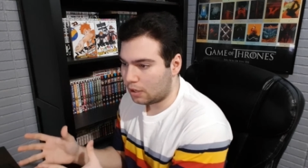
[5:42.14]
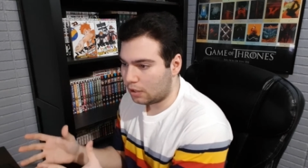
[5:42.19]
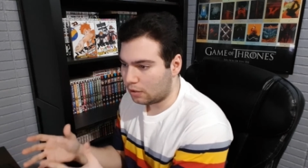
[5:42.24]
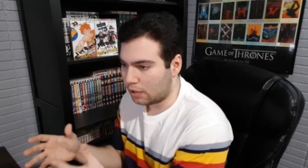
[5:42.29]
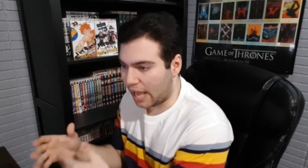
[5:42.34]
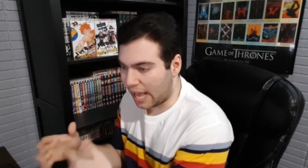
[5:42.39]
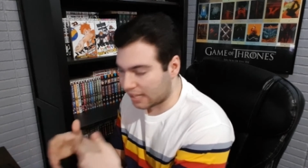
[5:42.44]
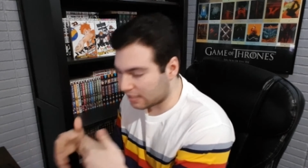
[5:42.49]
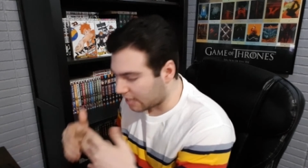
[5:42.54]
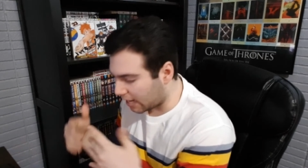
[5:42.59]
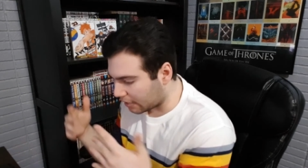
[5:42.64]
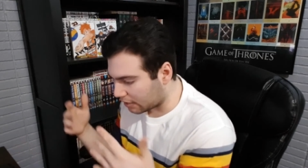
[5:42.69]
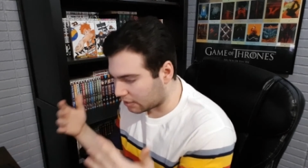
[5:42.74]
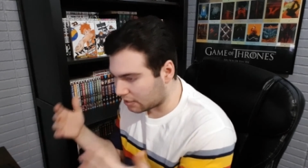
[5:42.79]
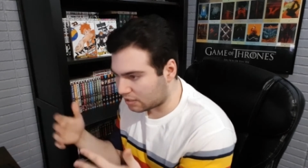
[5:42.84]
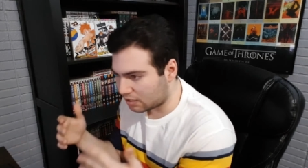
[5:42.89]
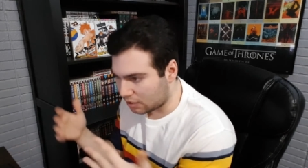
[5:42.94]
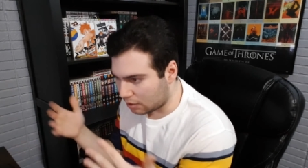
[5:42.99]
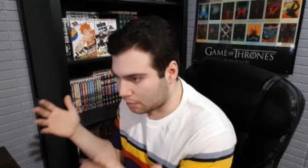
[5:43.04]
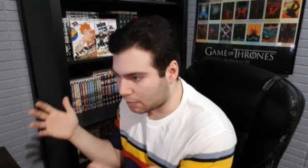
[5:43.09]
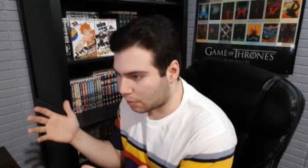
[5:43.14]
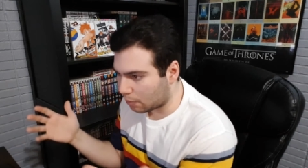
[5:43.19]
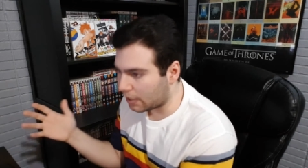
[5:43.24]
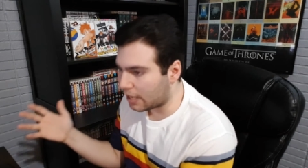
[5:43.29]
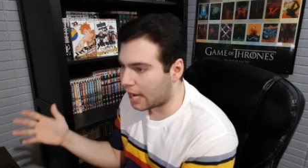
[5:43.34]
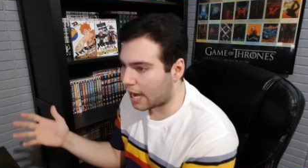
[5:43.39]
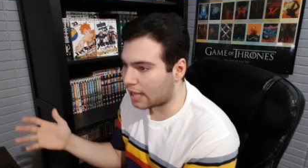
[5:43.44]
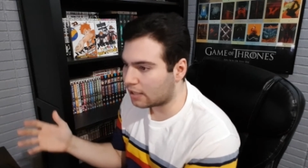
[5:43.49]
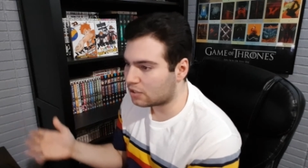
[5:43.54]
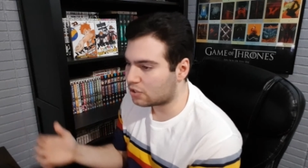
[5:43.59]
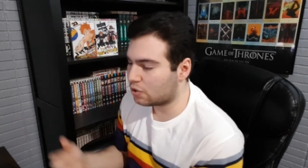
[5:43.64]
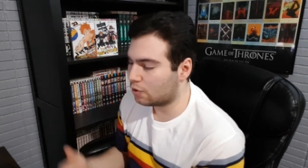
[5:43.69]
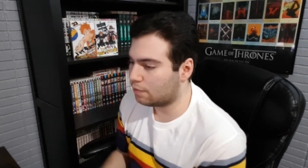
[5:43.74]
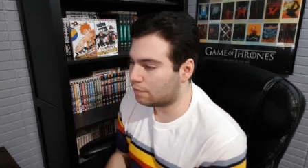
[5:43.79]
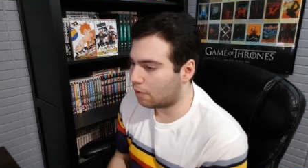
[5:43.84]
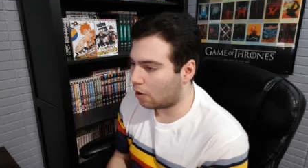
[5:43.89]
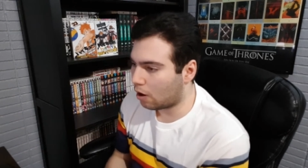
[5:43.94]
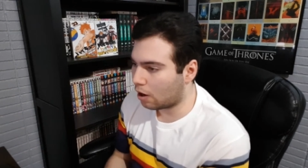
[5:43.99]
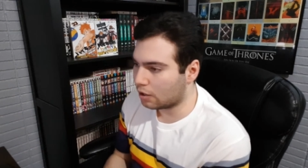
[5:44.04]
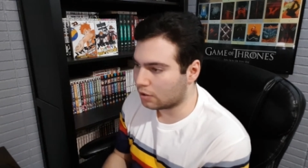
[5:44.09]
the antagonist team that we had so
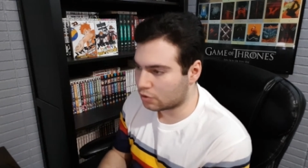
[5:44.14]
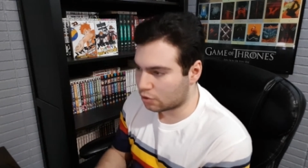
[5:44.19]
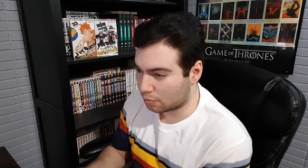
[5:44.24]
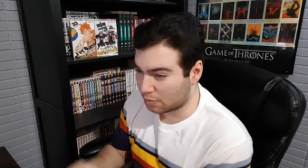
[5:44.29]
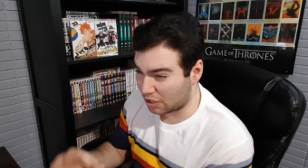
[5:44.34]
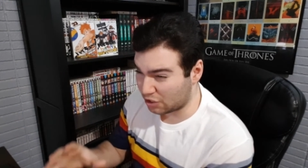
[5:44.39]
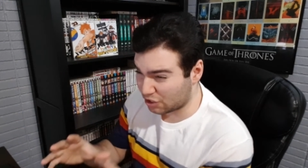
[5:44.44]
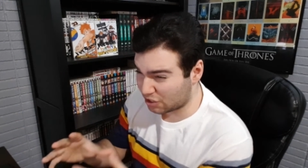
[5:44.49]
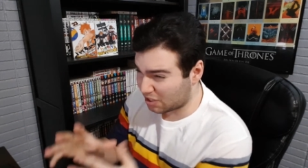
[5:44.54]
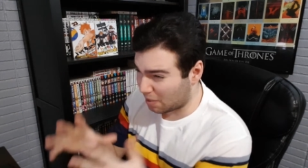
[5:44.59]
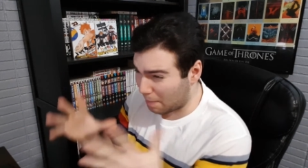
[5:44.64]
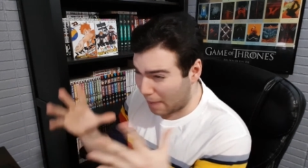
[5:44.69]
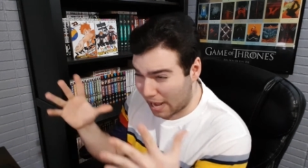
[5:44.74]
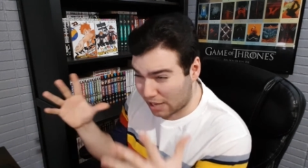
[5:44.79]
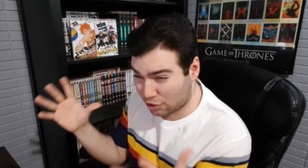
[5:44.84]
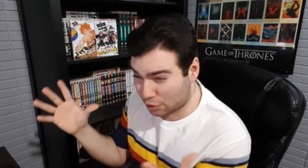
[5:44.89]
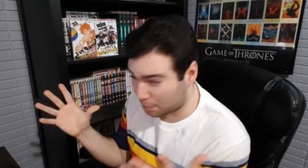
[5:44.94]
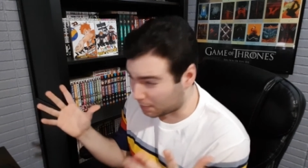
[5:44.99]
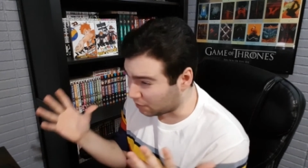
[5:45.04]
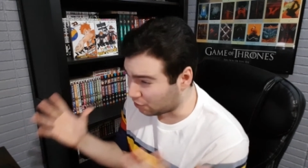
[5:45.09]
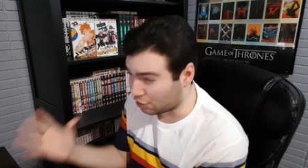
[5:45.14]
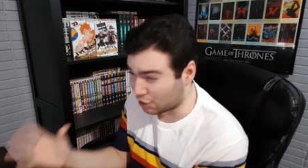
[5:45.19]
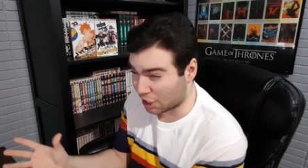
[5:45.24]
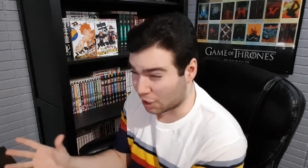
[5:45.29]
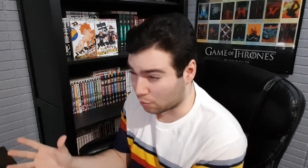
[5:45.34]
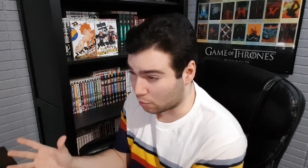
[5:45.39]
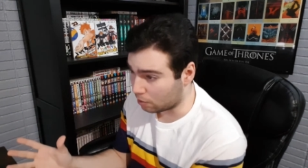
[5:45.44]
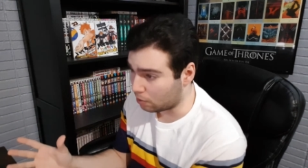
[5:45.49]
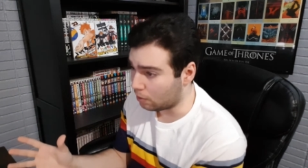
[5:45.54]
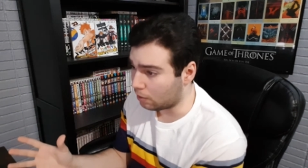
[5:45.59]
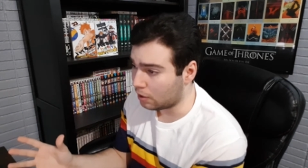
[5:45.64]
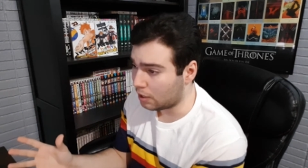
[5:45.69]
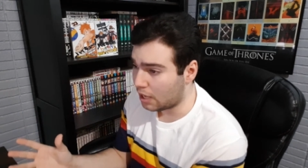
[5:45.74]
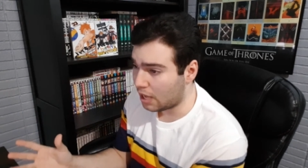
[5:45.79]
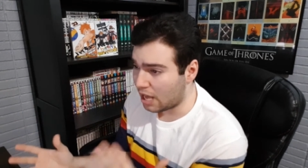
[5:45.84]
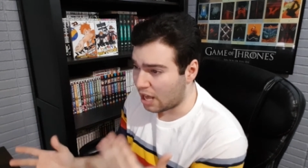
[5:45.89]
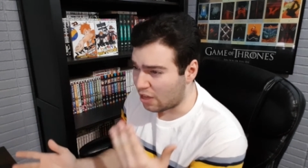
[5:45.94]
far in terms it's just a matchup in general.